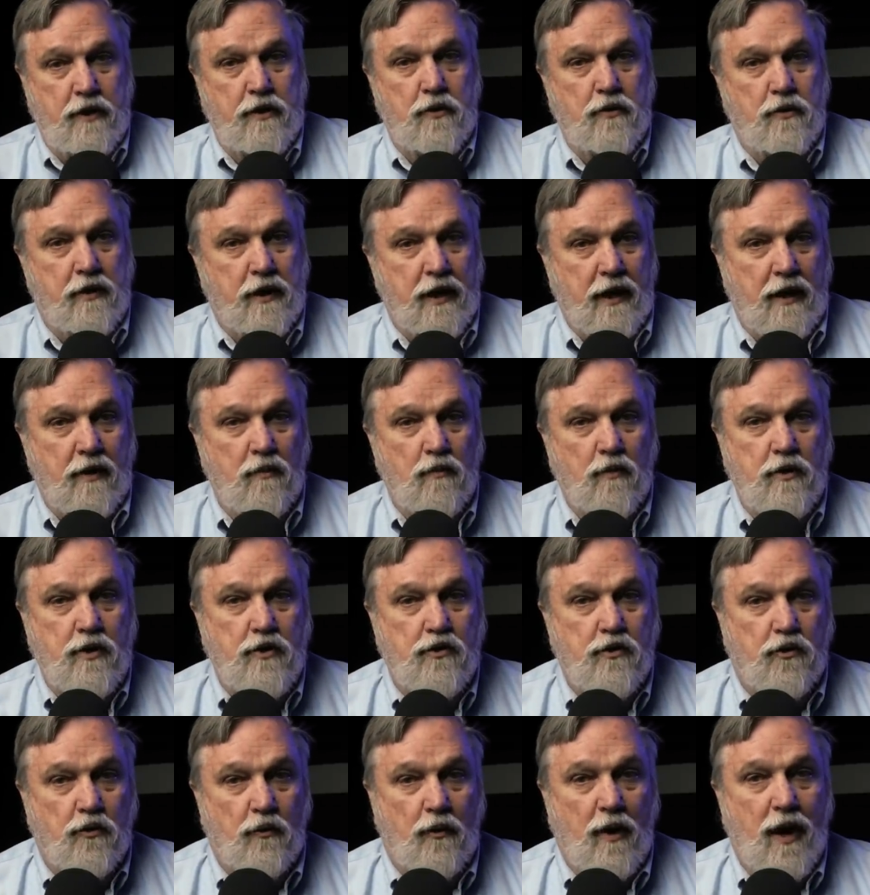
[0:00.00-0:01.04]
you get when
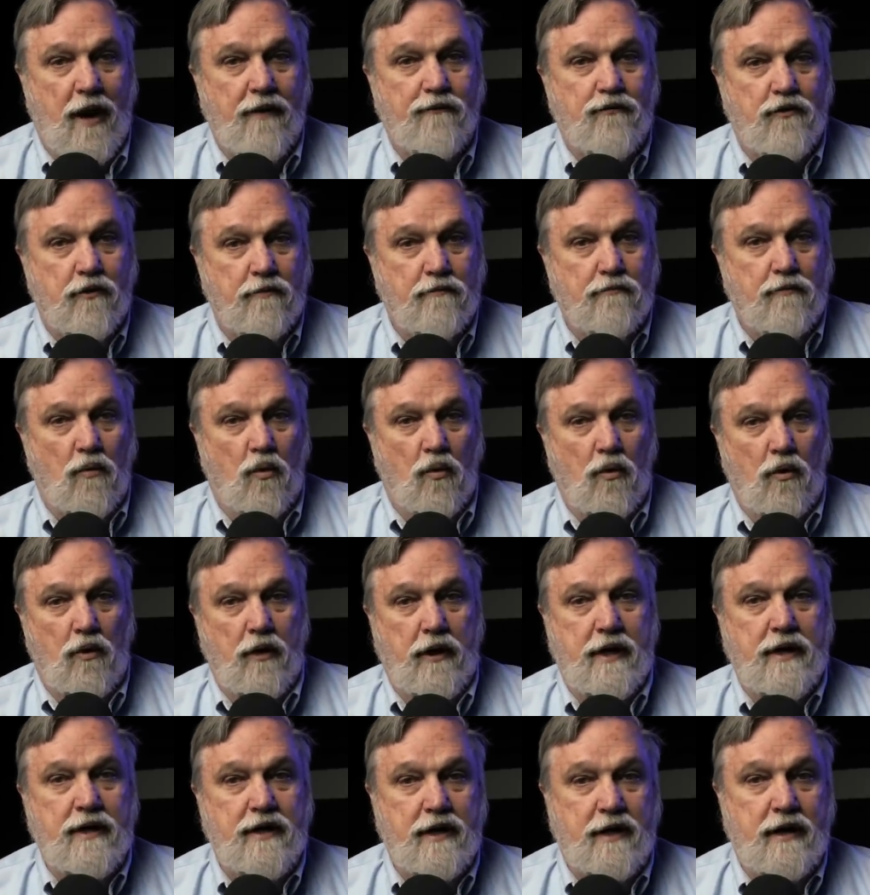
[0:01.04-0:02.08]
you derive your moral
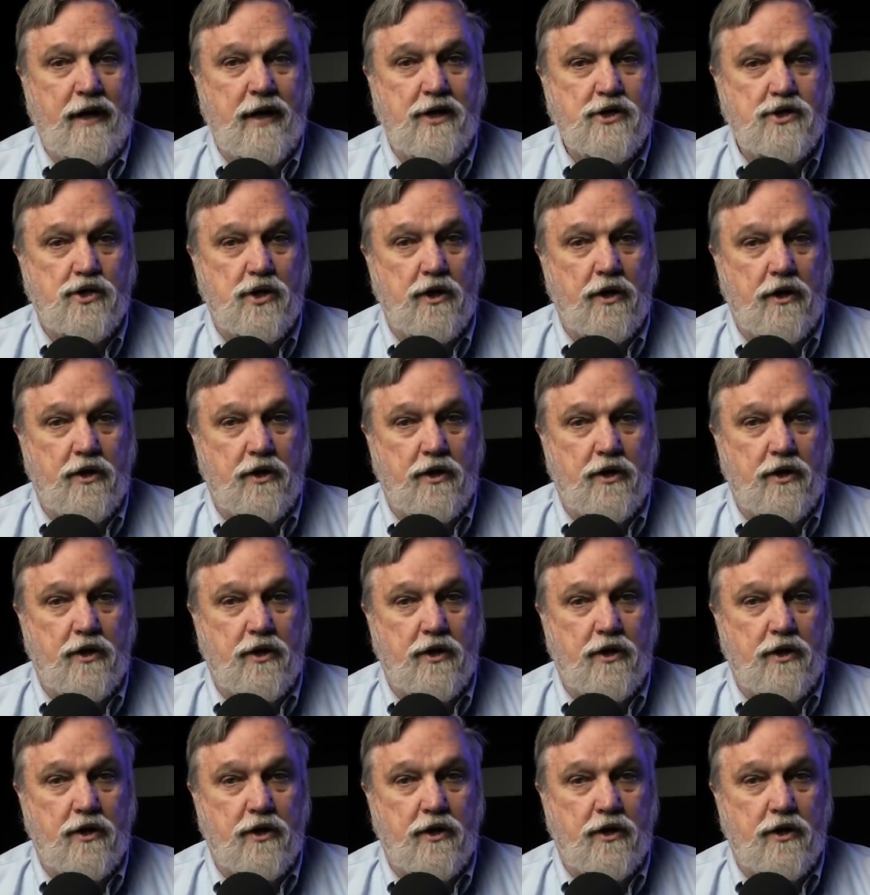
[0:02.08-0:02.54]
indignation